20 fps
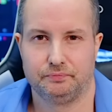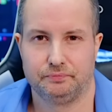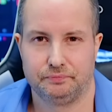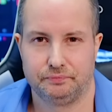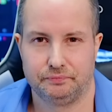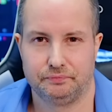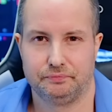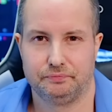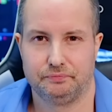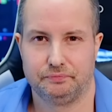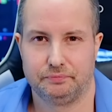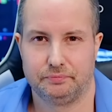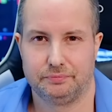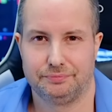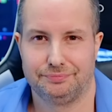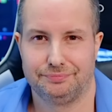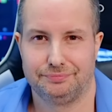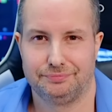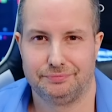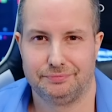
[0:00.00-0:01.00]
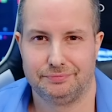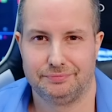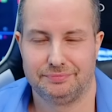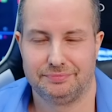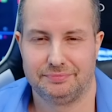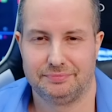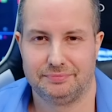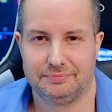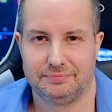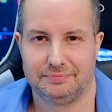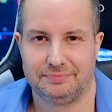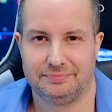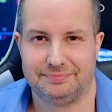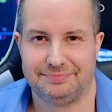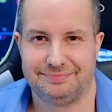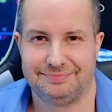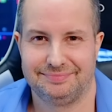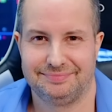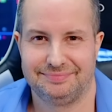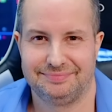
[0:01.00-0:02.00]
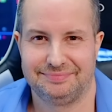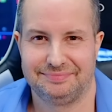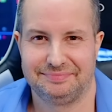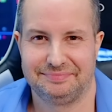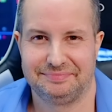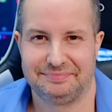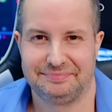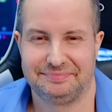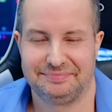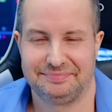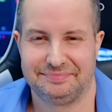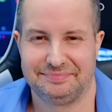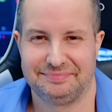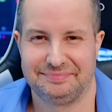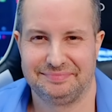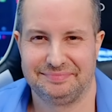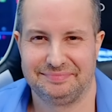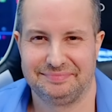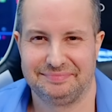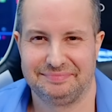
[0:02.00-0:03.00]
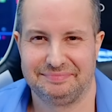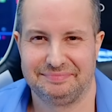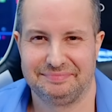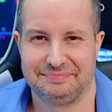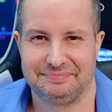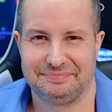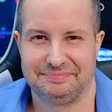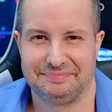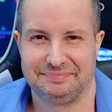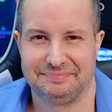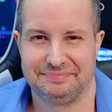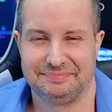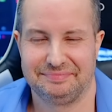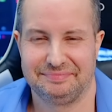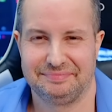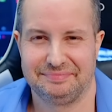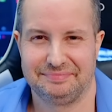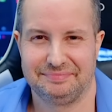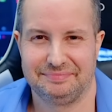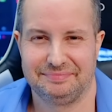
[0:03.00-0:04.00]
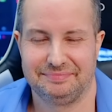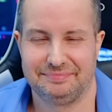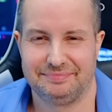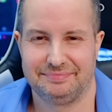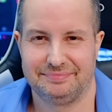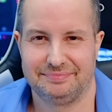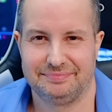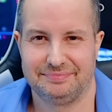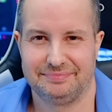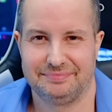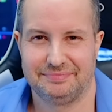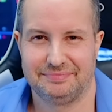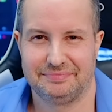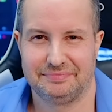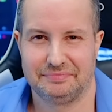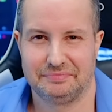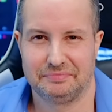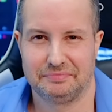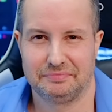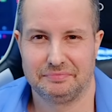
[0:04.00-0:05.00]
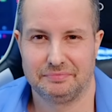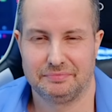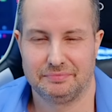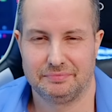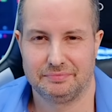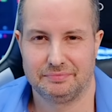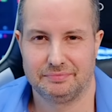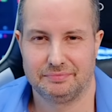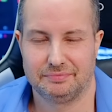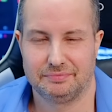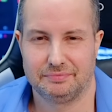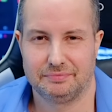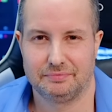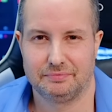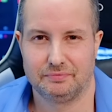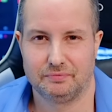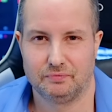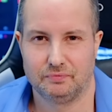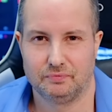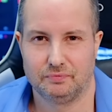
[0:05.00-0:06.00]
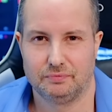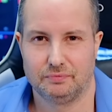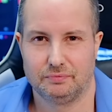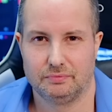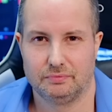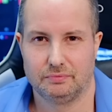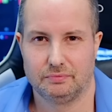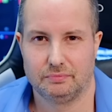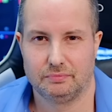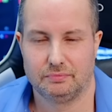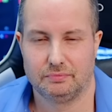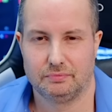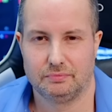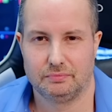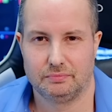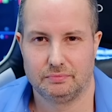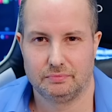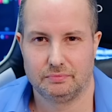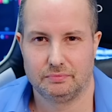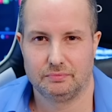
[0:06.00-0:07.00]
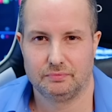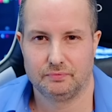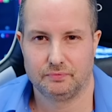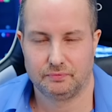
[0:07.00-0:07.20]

[no speech]